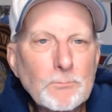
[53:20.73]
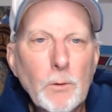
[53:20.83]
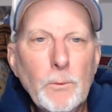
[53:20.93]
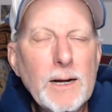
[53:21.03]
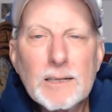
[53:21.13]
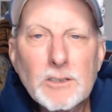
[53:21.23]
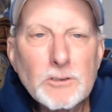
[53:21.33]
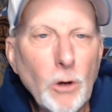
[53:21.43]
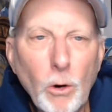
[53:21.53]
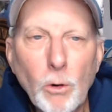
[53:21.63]
we got this
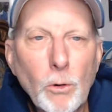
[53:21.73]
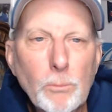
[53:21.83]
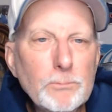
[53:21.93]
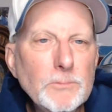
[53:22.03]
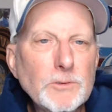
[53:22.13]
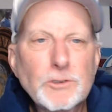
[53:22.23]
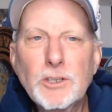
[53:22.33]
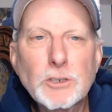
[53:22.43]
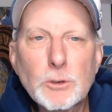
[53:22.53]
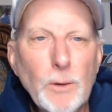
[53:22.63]
whole
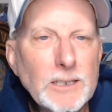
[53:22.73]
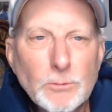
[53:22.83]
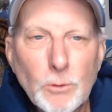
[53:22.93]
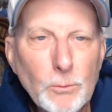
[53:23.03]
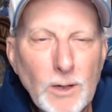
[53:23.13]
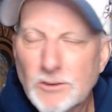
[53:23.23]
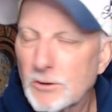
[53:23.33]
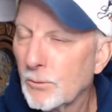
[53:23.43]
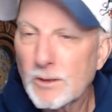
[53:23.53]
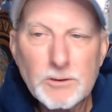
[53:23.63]
situation with Russell
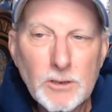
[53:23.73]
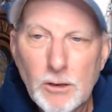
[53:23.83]
Wilson.